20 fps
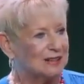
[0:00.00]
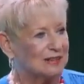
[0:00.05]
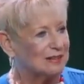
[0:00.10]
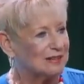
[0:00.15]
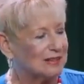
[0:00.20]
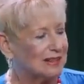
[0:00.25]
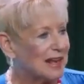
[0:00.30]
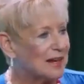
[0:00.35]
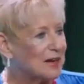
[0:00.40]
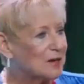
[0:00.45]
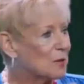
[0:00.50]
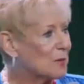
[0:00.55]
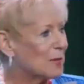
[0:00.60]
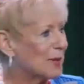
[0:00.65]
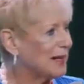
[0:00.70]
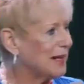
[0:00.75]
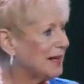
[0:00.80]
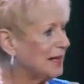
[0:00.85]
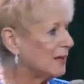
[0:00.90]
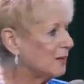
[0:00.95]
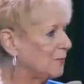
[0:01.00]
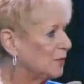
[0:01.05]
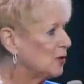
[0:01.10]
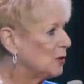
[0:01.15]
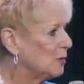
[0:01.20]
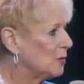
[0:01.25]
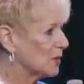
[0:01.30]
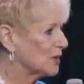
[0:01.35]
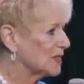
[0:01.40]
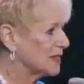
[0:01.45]
Well, I don't know about any of you,
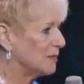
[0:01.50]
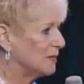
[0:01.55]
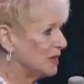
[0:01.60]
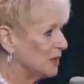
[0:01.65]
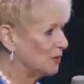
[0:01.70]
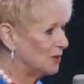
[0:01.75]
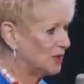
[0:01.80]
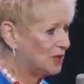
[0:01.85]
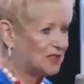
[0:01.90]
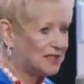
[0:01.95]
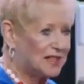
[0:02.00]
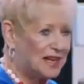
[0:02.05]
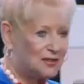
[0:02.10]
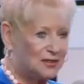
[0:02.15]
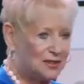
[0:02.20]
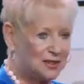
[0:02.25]
but when somebody reaches out